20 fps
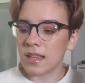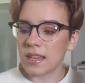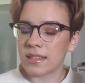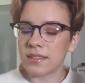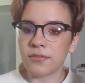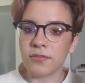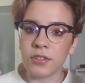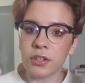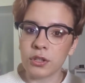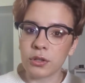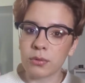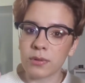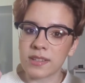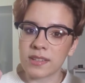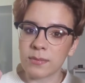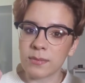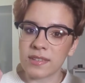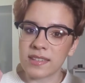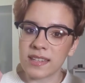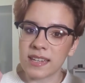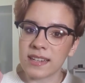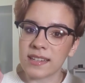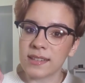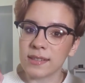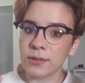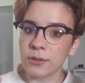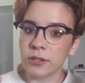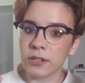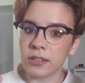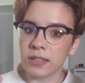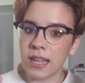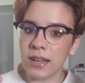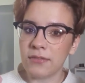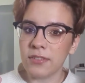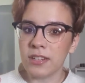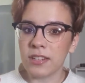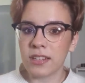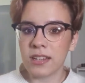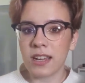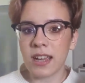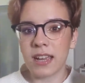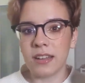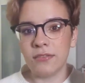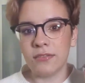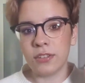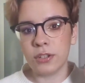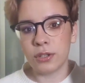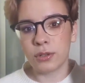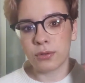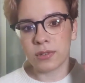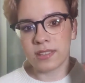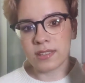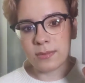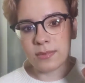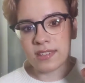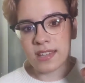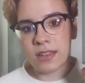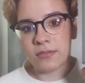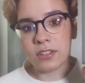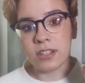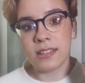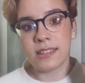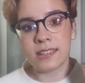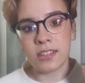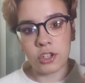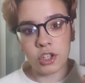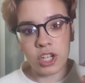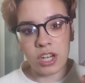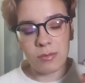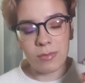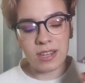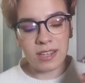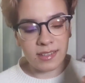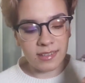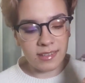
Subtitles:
There's Futurism 6 Lunar Lavender and Futurism 7 Sashimi